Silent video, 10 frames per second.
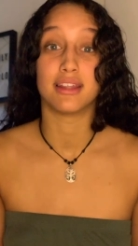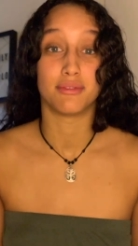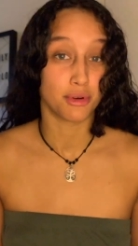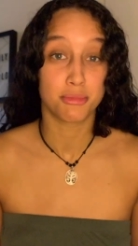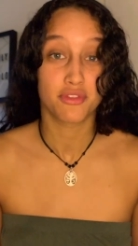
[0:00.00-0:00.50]

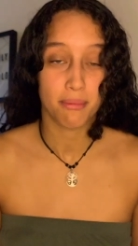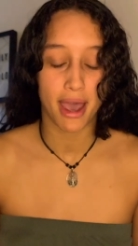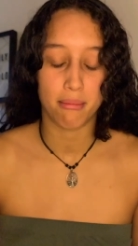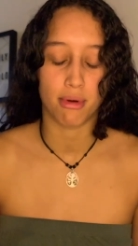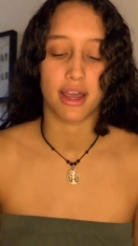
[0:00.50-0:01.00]
remove the
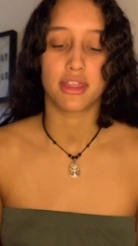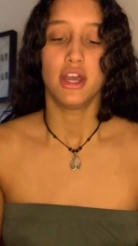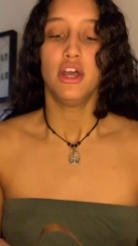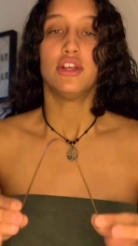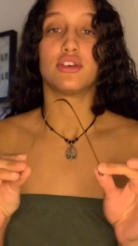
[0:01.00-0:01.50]
bad breath
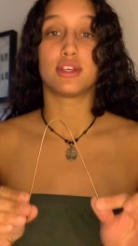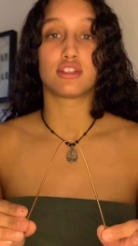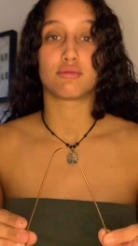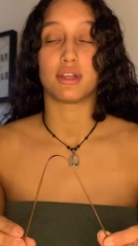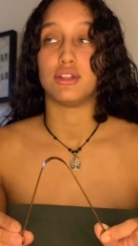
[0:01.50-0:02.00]
so this
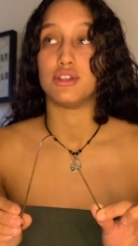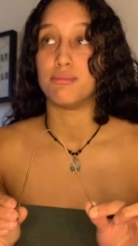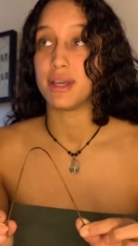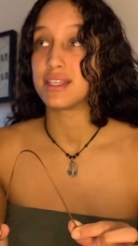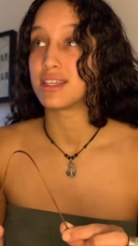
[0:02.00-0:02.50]
is what you do
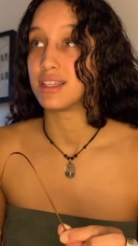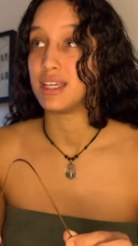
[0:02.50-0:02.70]
basically